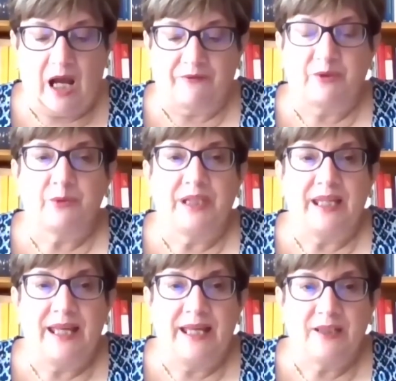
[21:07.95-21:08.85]
After
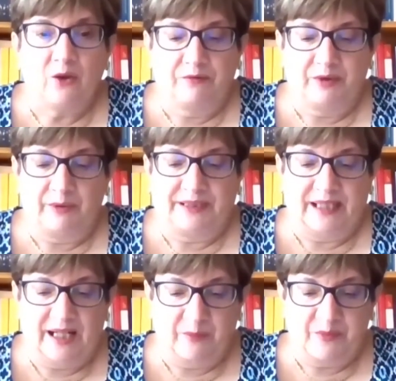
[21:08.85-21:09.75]
the end of their
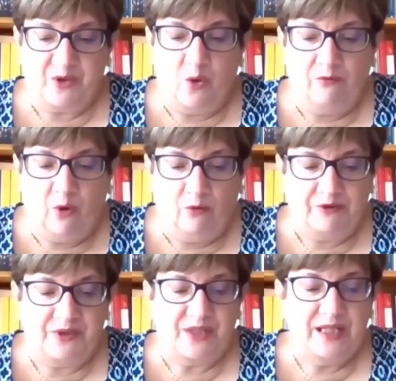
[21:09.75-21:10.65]
terms of
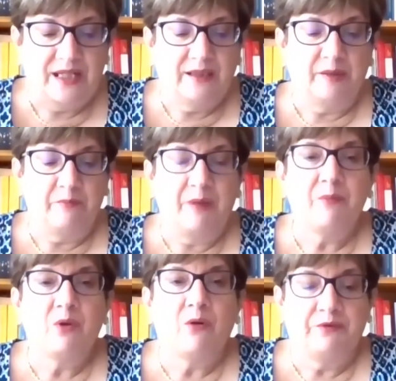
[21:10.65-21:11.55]
office, the
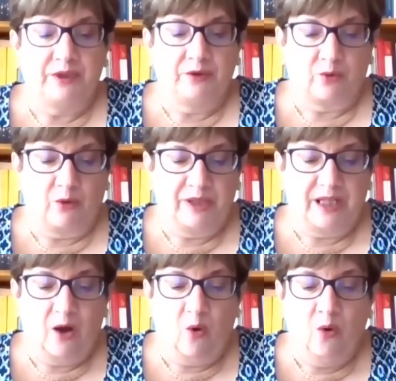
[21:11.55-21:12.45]
member of the
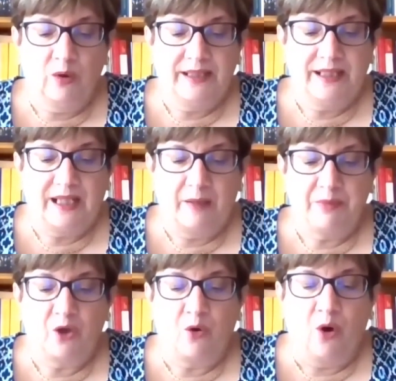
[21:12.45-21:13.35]
Troika only
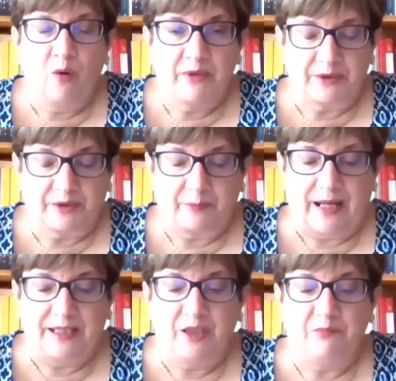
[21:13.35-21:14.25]
can be covered
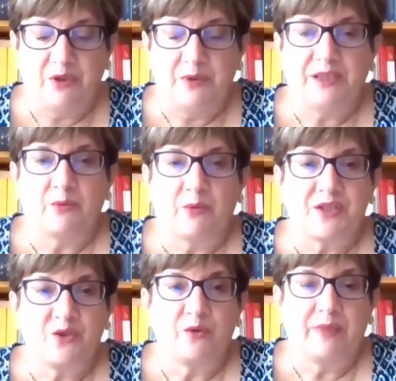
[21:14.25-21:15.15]
by immunity
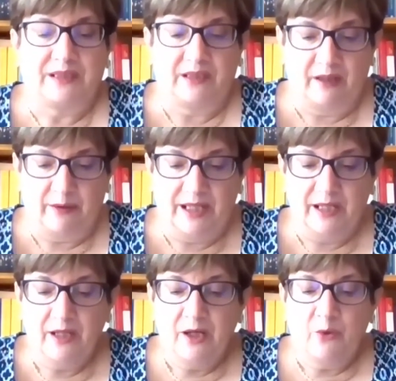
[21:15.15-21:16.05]
ratione
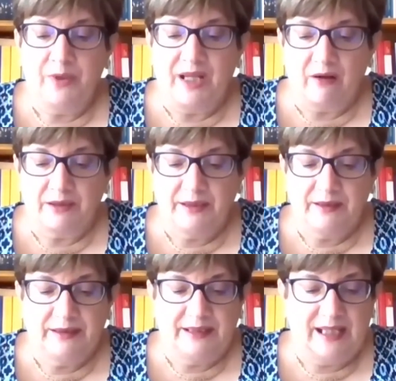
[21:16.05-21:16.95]
materiae
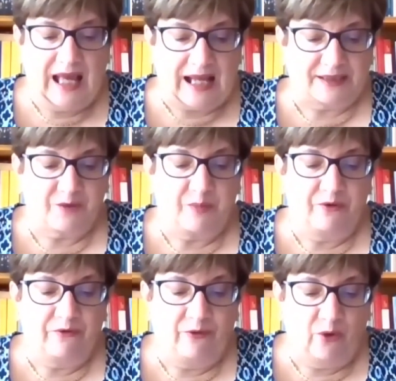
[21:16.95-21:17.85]
regarding the acts
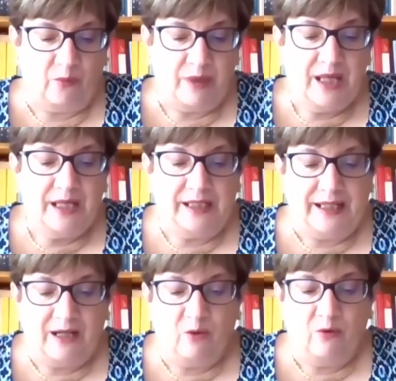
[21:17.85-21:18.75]
performed
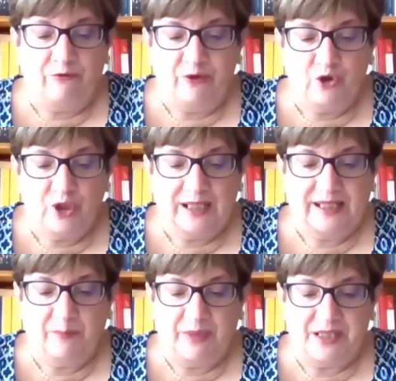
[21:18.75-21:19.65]
in an official
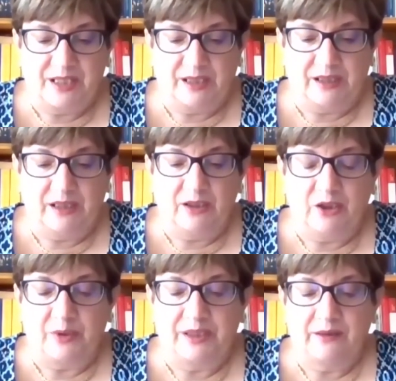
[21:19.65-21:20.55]
capacity
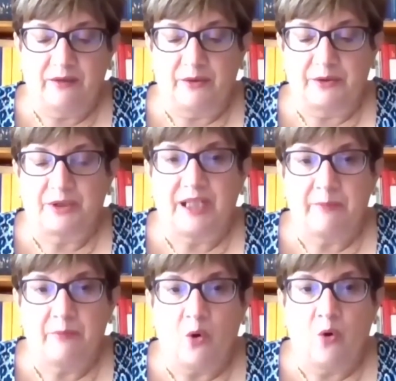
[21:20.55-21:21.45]
during their
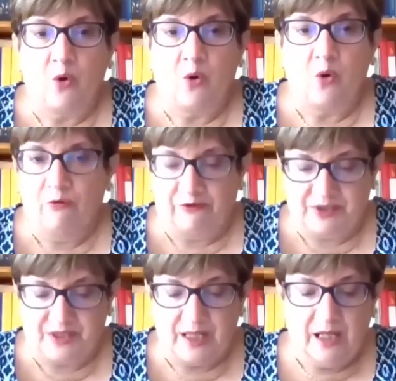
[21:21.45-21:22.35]
term of
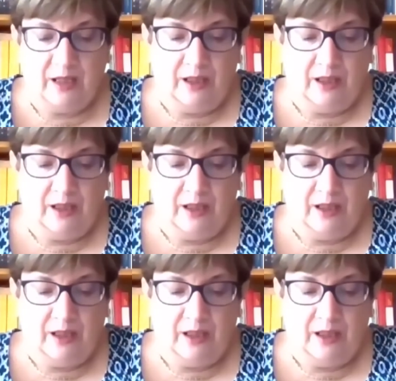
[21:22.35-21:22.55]
office.